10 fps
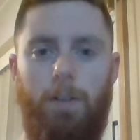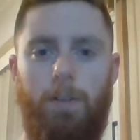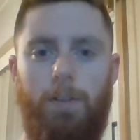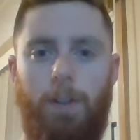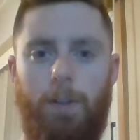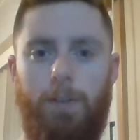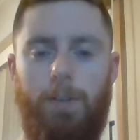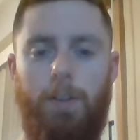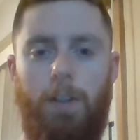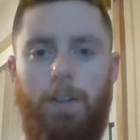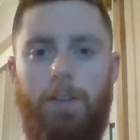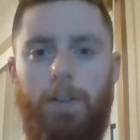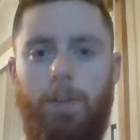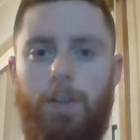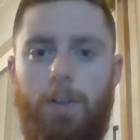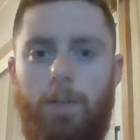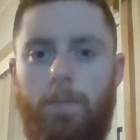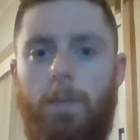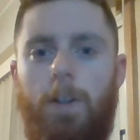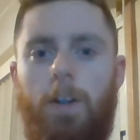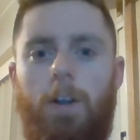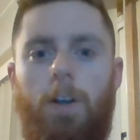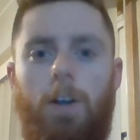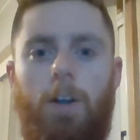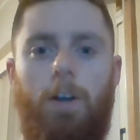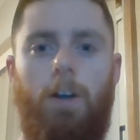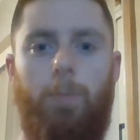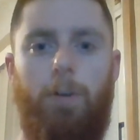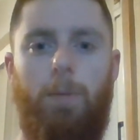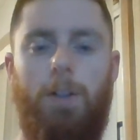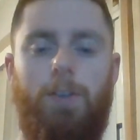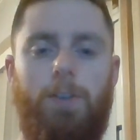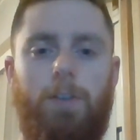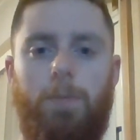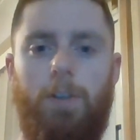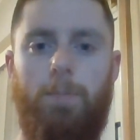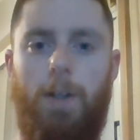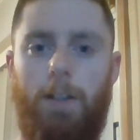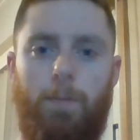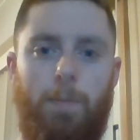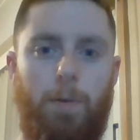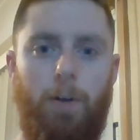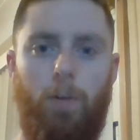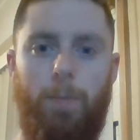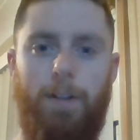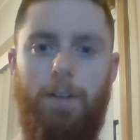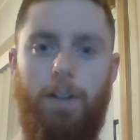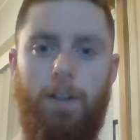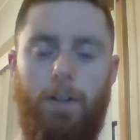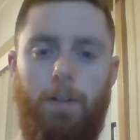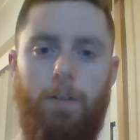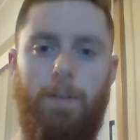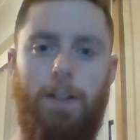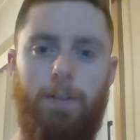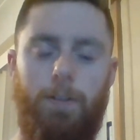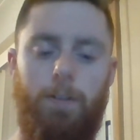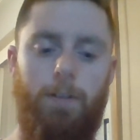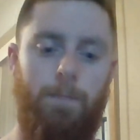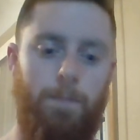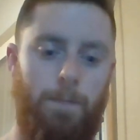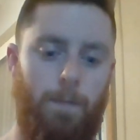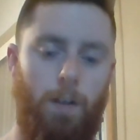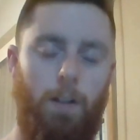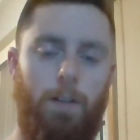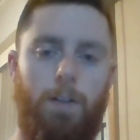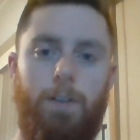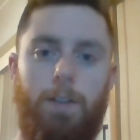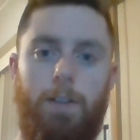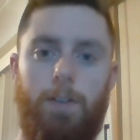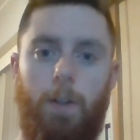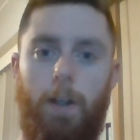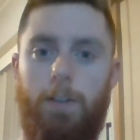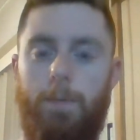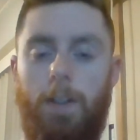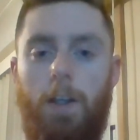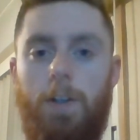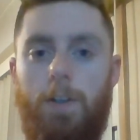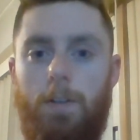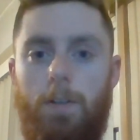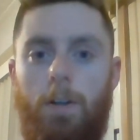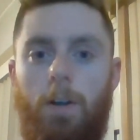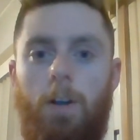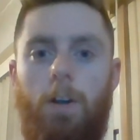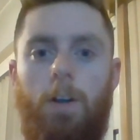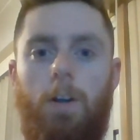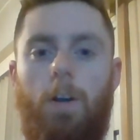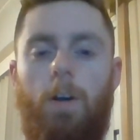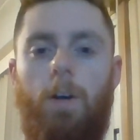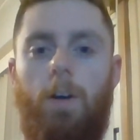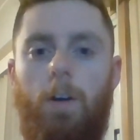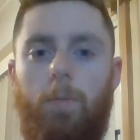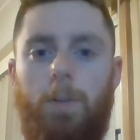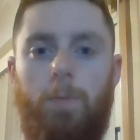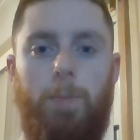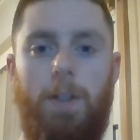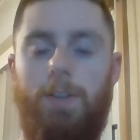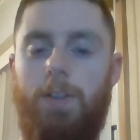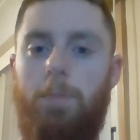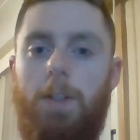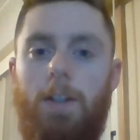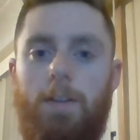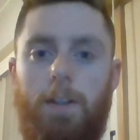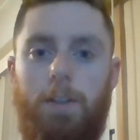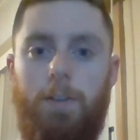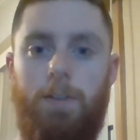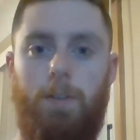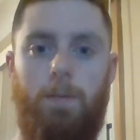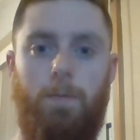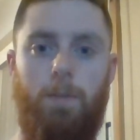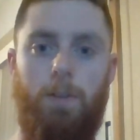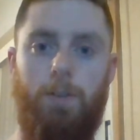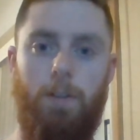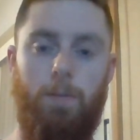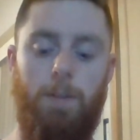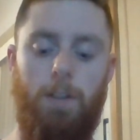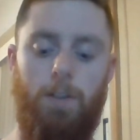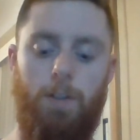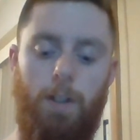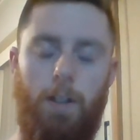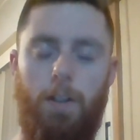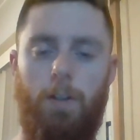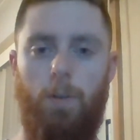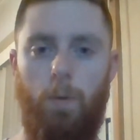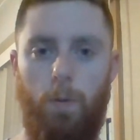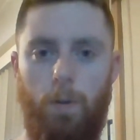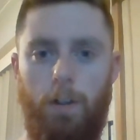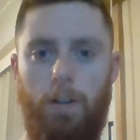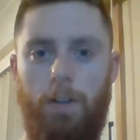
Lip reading: cells and cell tissue. Primary systems impacted would be pulmonary and cardiovascular. Disease classification can be based on many things. First, it can be genetic or